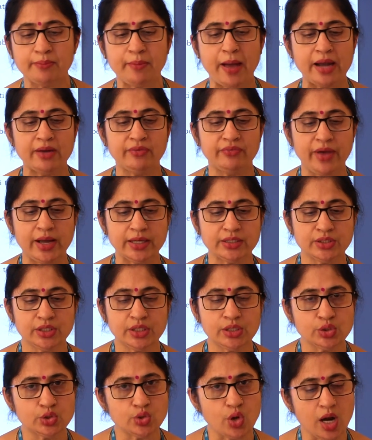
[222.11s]

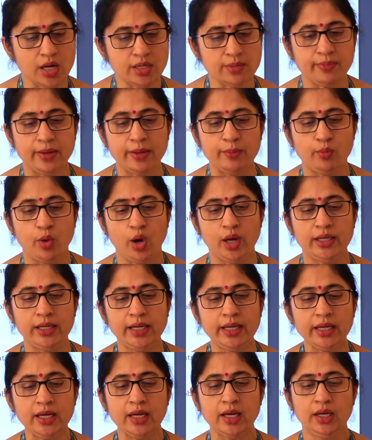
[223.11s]
manufacturing salt by
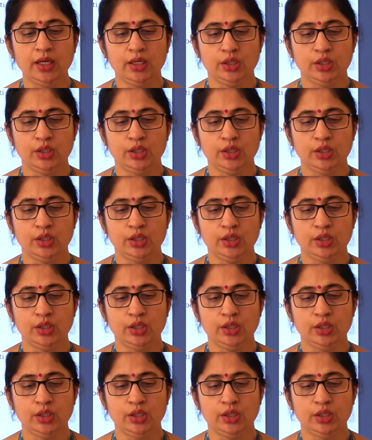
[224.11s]
boiling